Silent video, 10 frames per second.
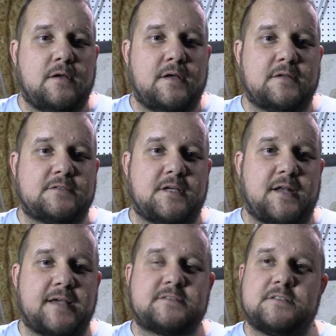in, a, in
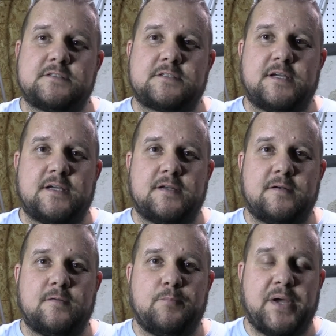essence,
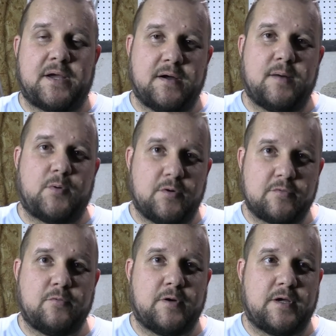can pick up
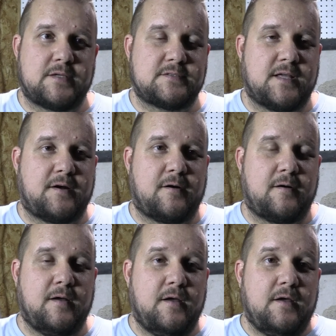earthquakes that
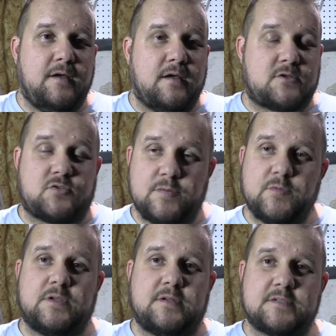are
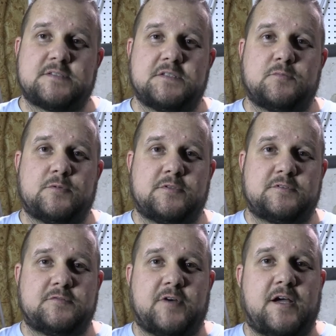extremely distant with this
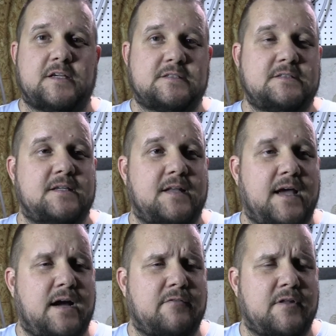device and they
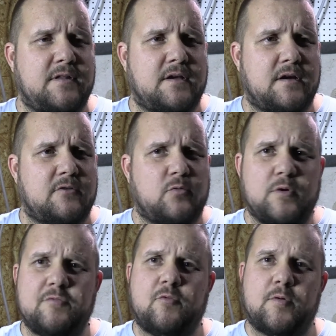have I think a
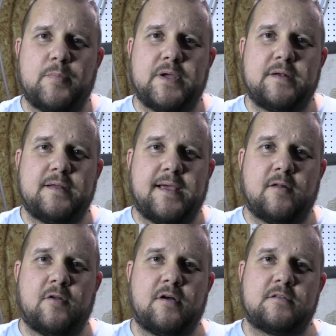24-bit
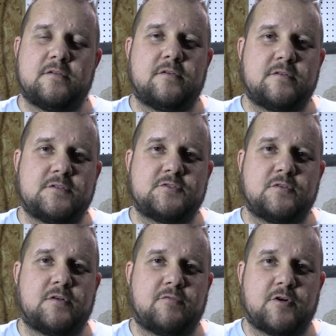analog to digital
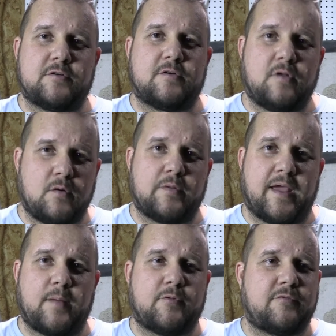converter along with
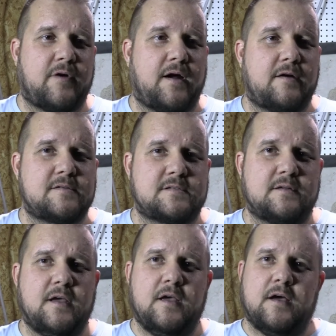amplifiers
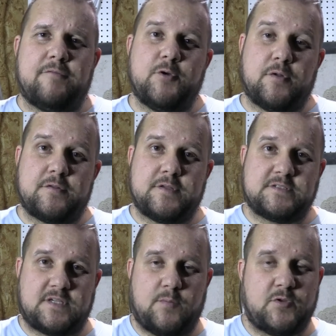and a few other
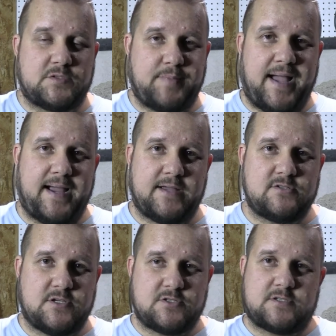things that come in this package
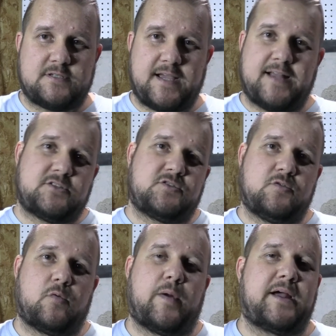that just attaches
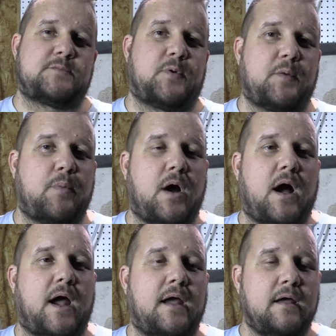to a Raspberry
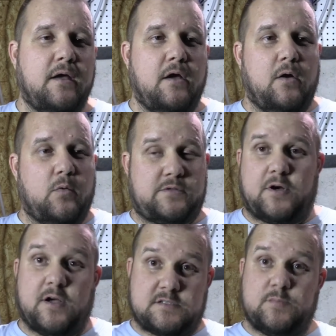Pi with their
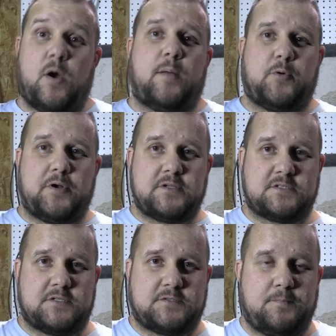custom operating
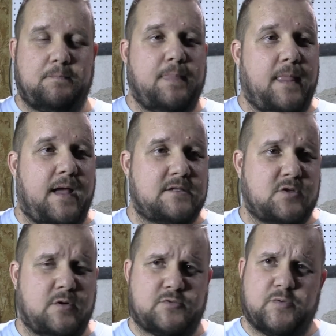system. And
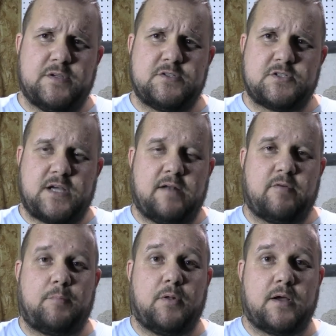so it's really just kind of
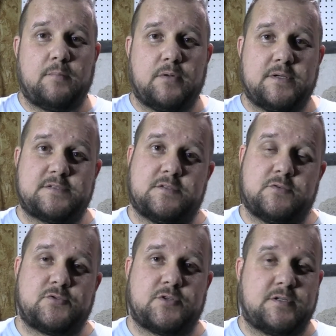a plug and play
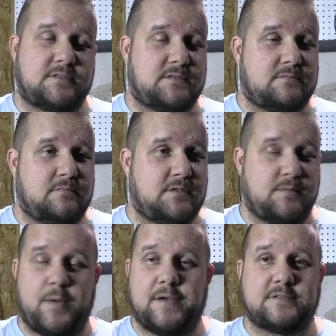solution. It's it's
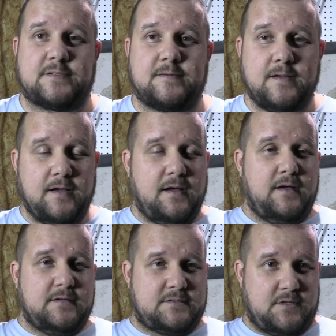amazing.
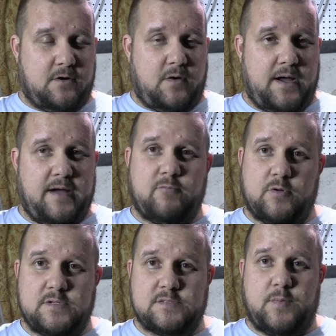So I have one
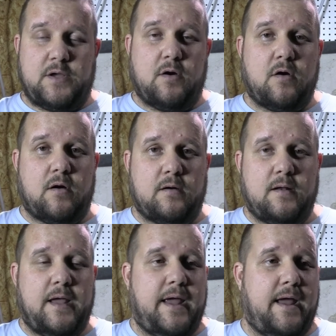of these in my
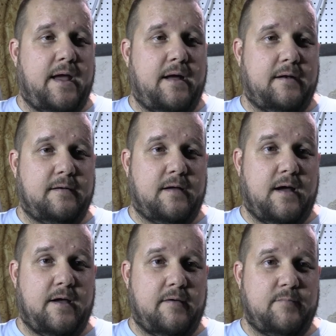yard and
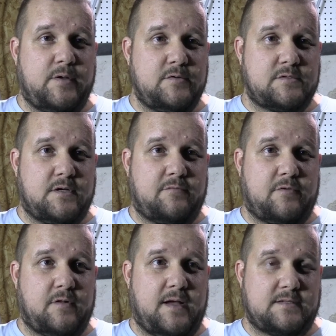I've been using it
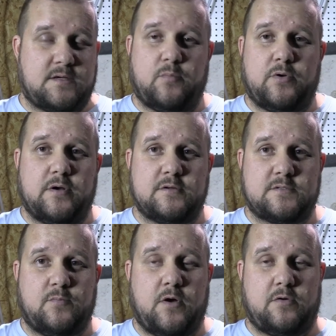for the last couple years
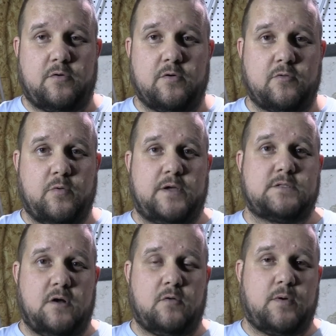to monitor
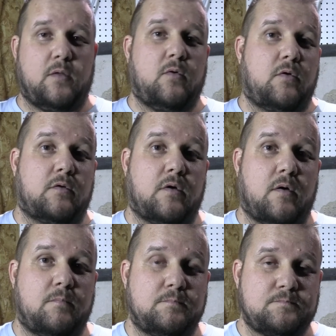earthquakes all around the whole
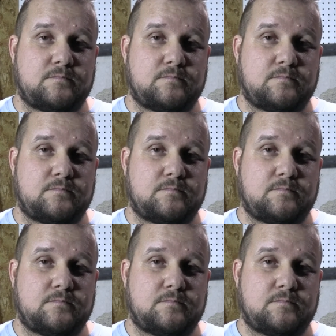globe.